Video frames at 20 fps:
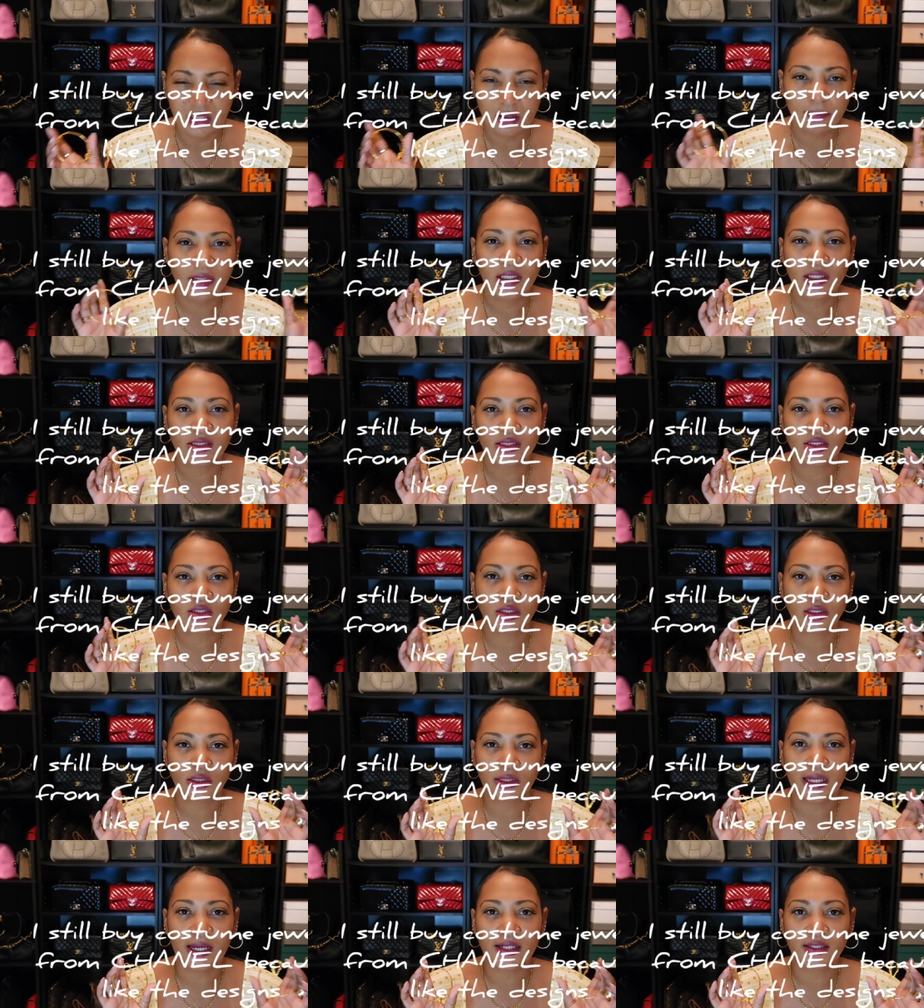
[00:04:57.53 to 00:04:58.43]
because it's going
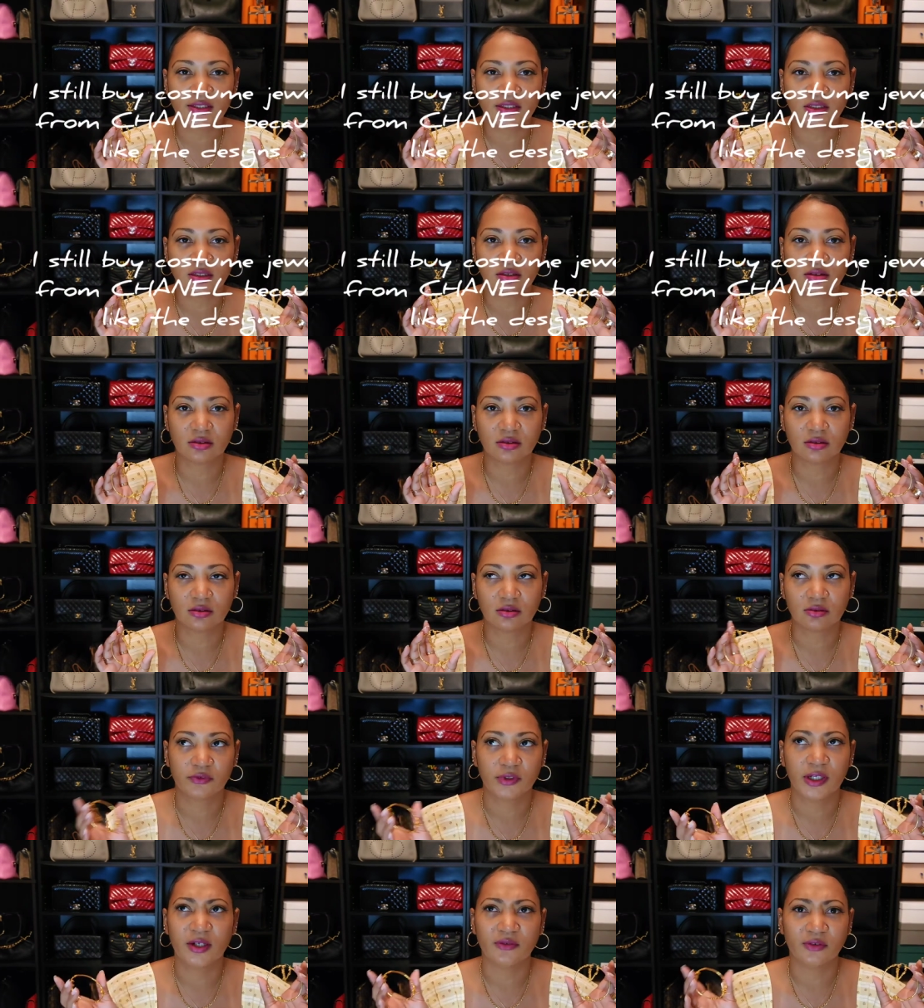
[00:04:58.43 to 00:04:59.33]
to last
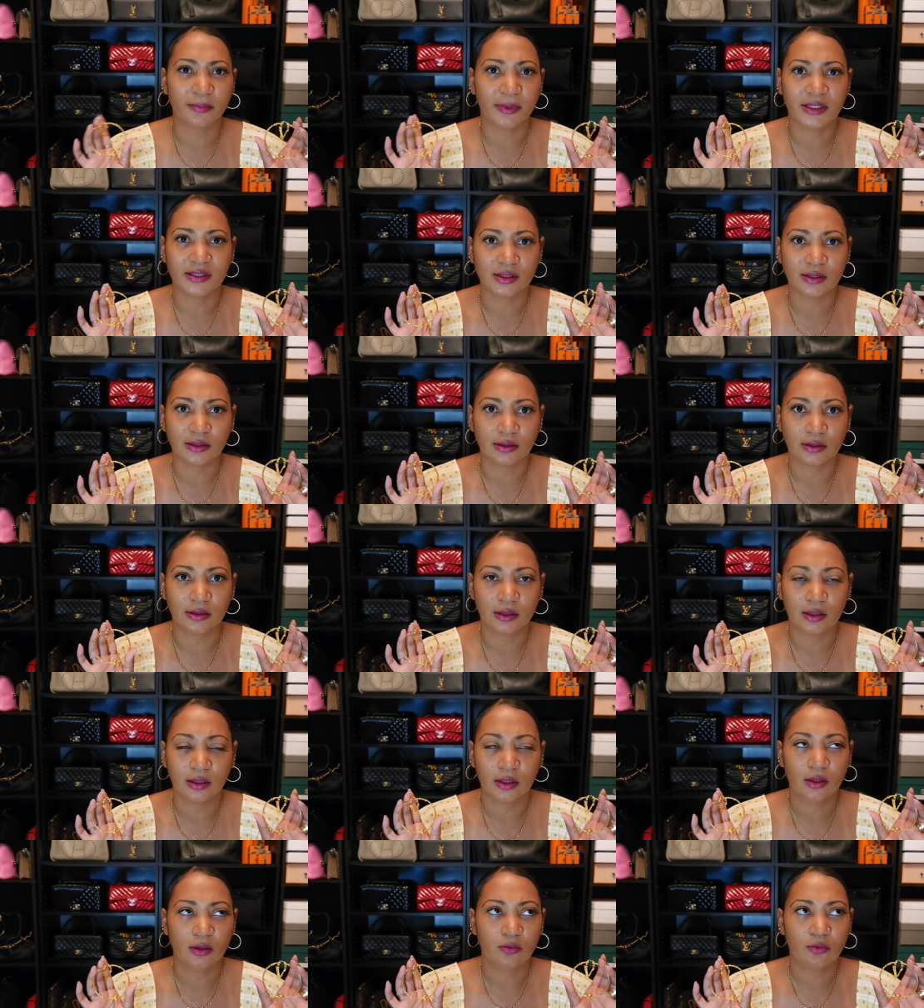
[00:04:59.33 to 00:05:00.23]
forever, basically.
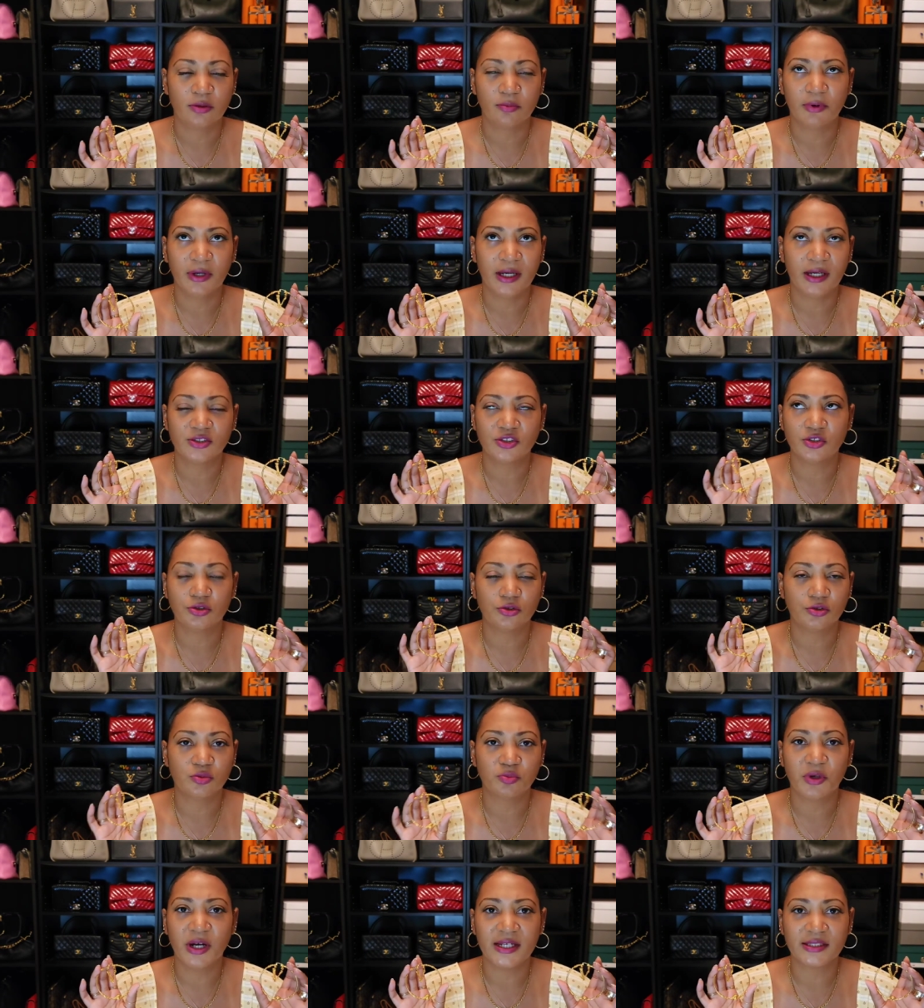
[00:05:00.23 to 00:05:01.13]
With brass, you
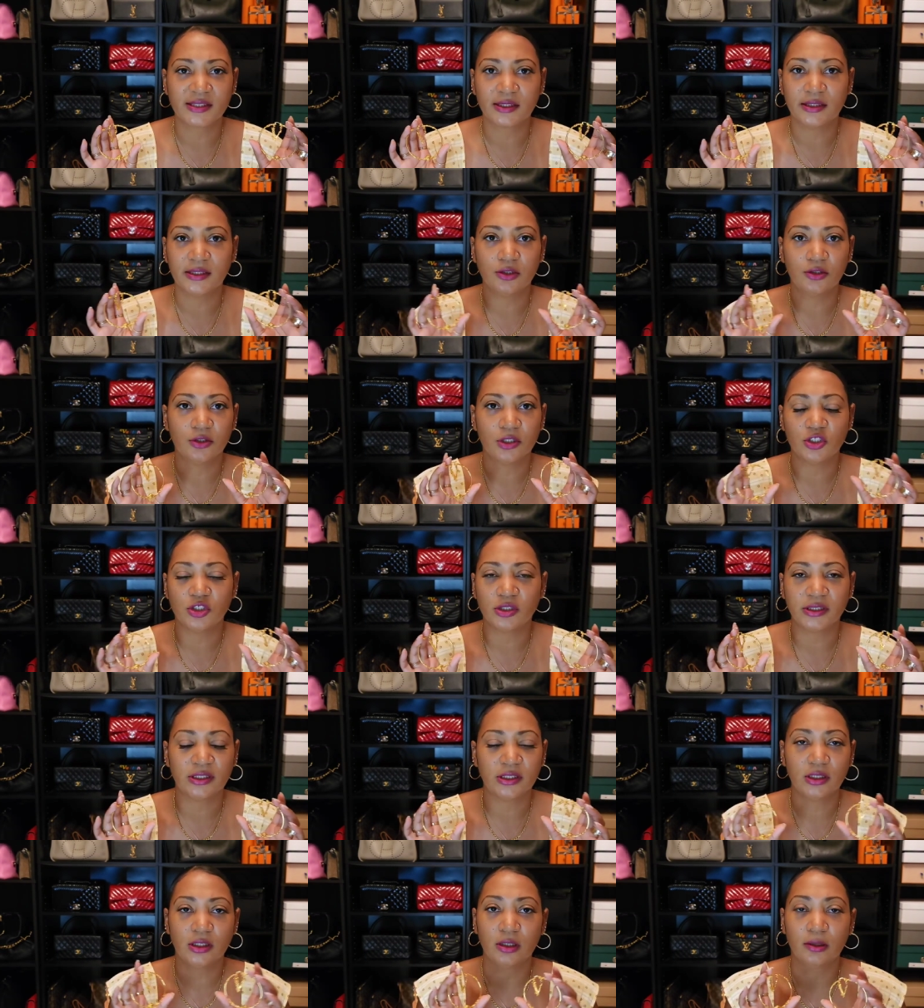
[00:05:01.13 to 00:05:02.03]
use brass cleaner and you
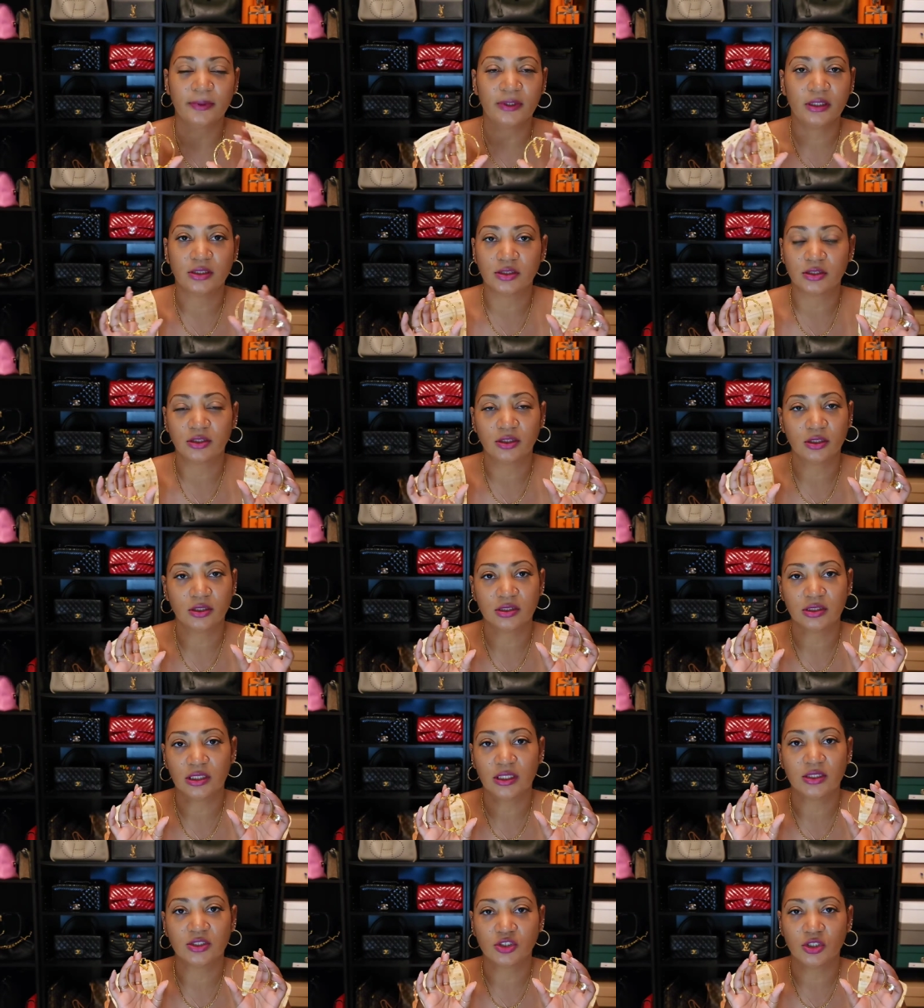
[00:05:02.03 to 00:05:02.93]
clean it up and it looks
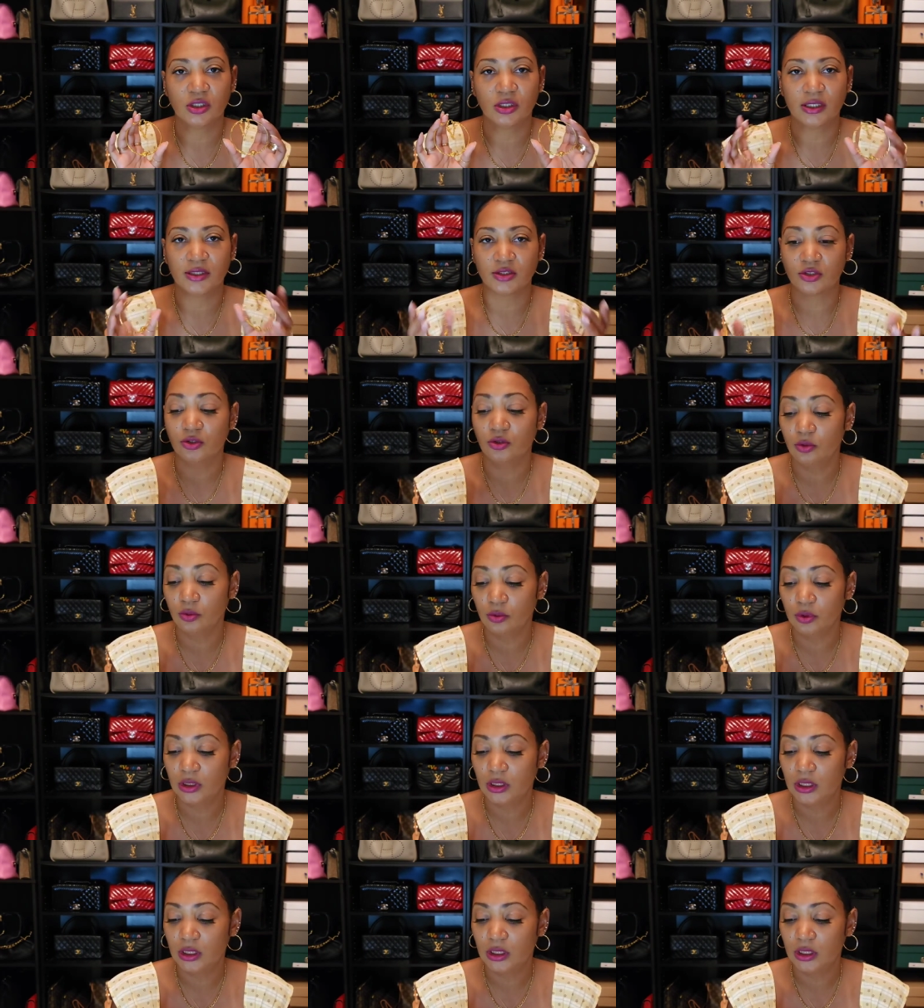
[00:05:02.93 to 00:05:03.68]
as good as new.